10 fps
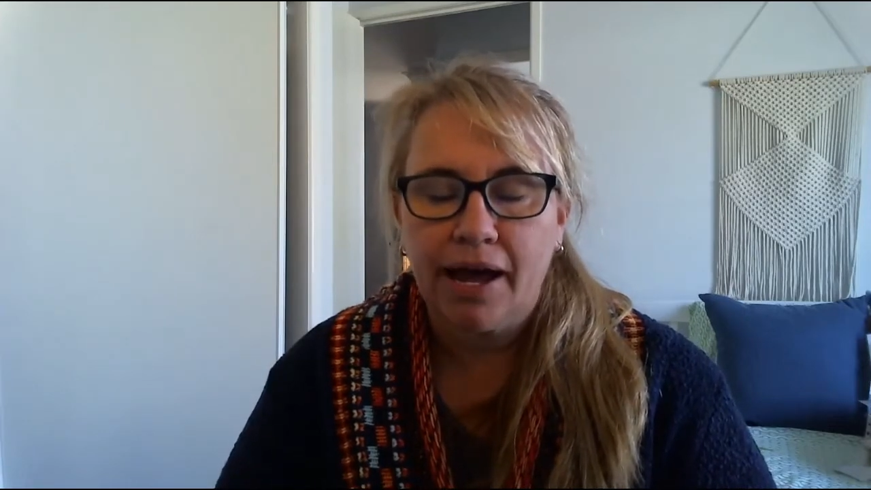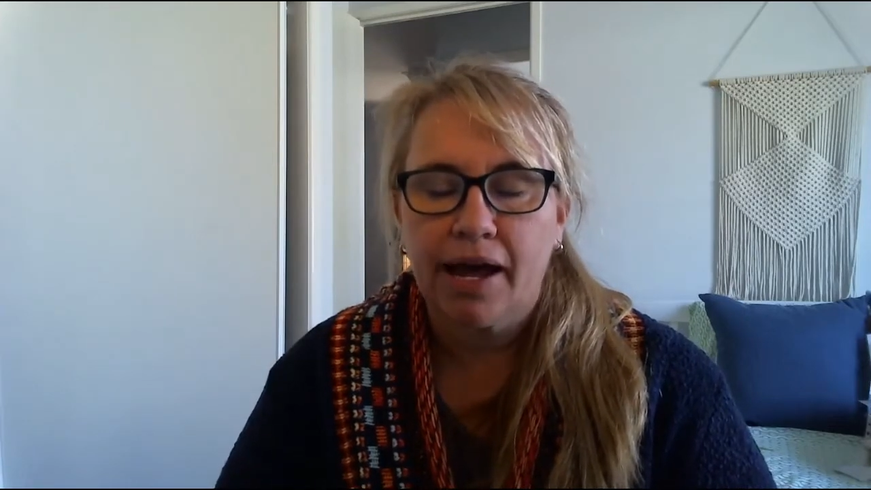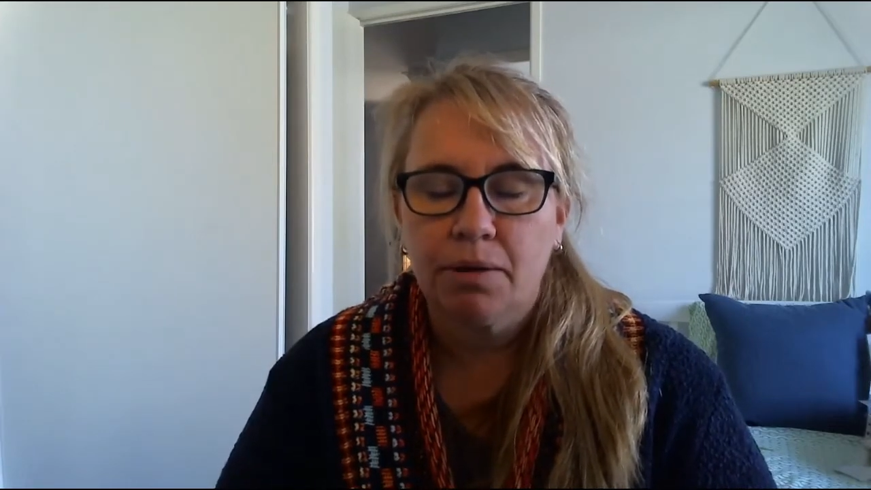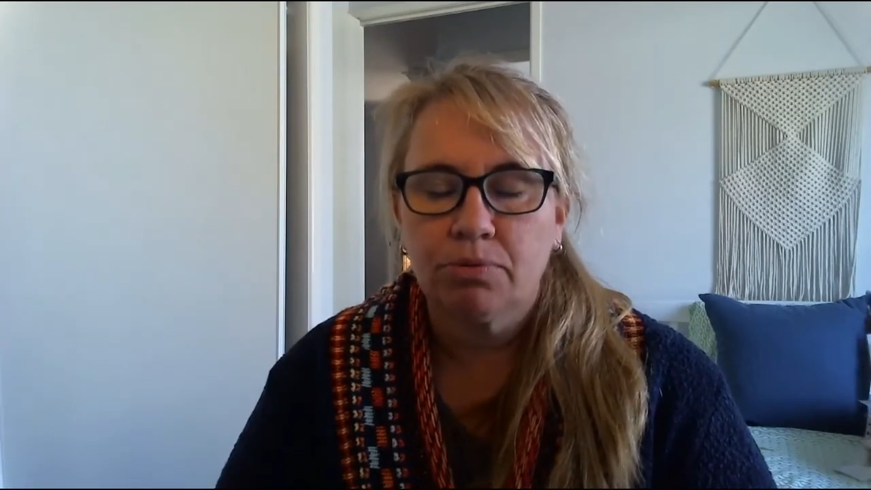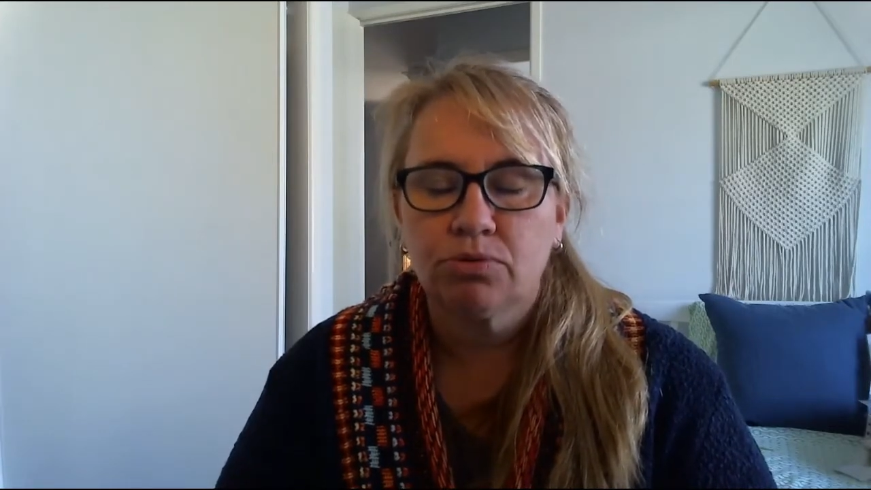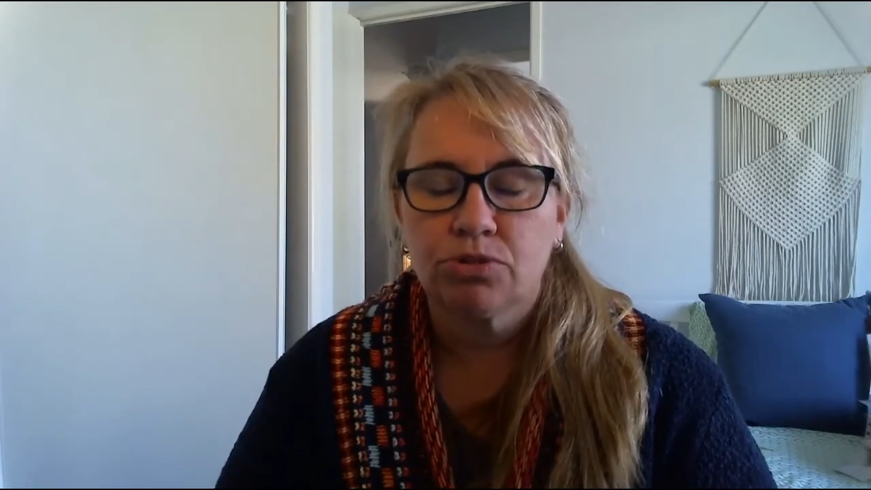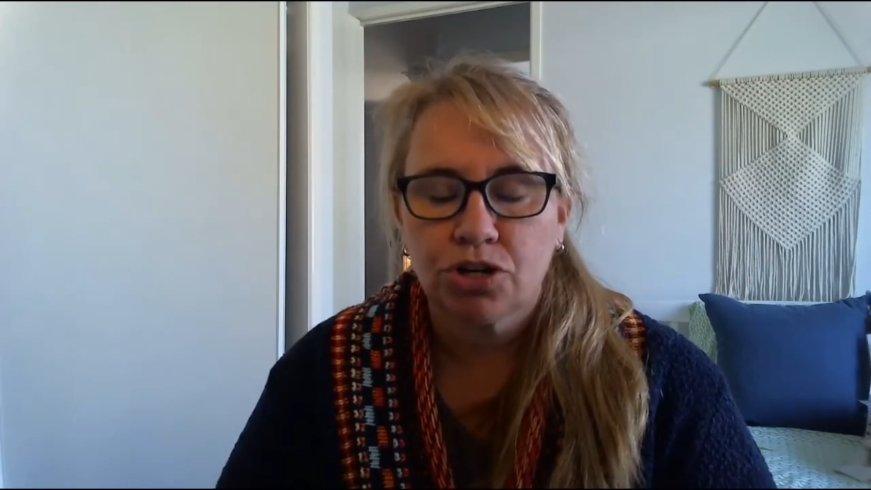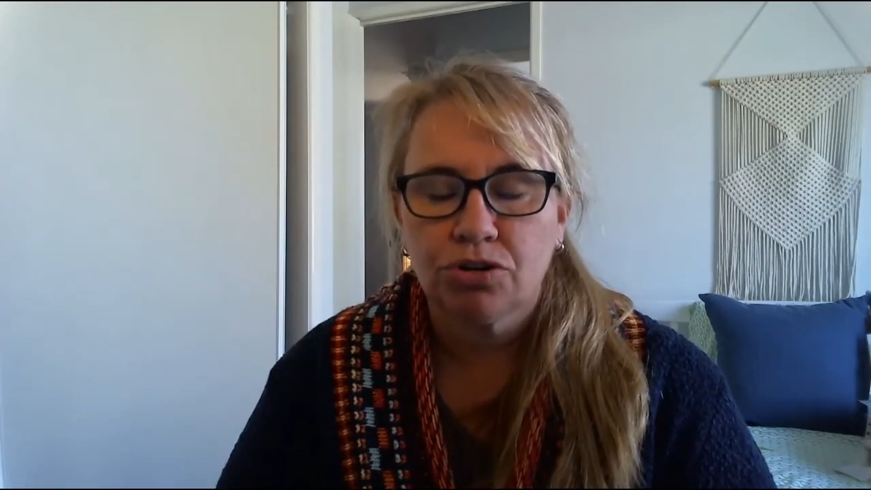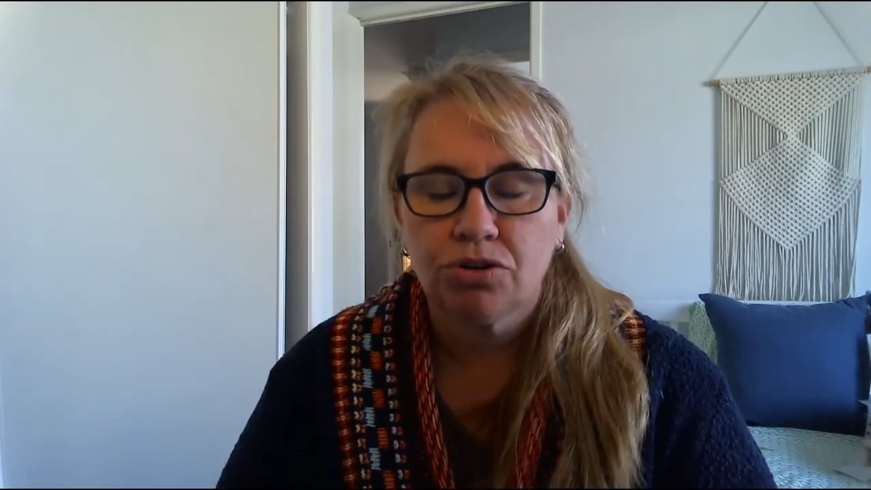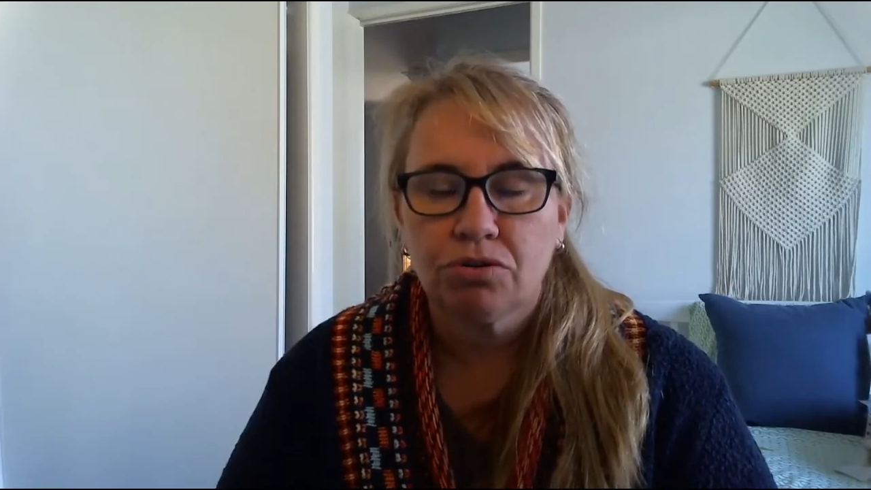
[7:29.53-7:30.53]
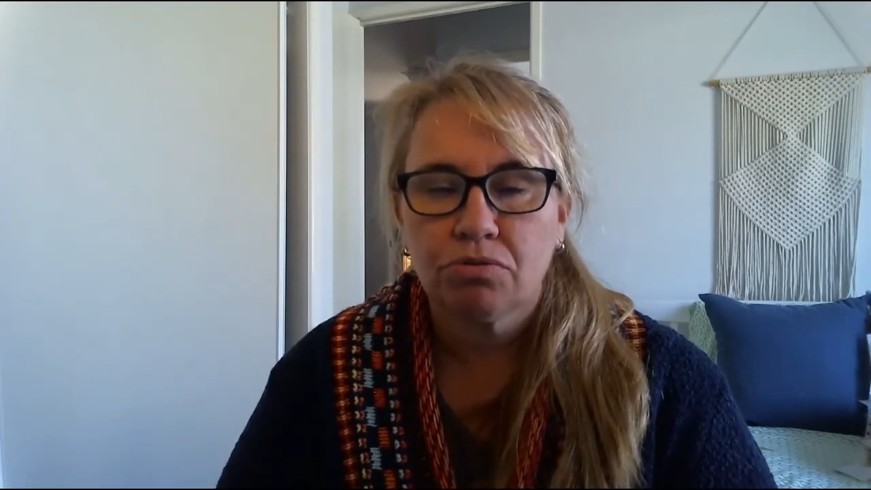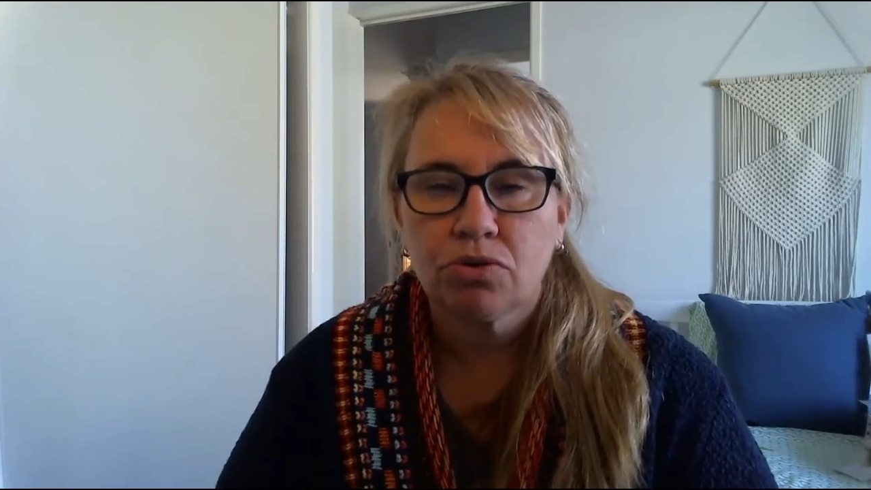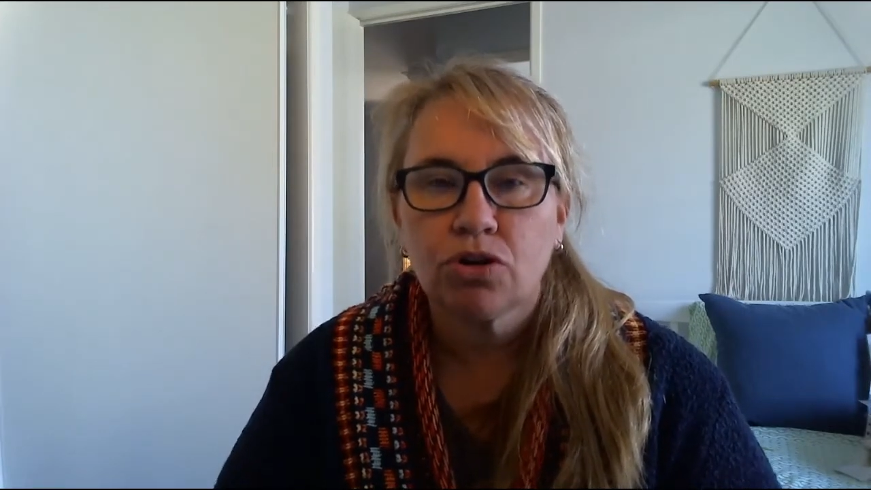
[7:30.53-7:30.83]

able to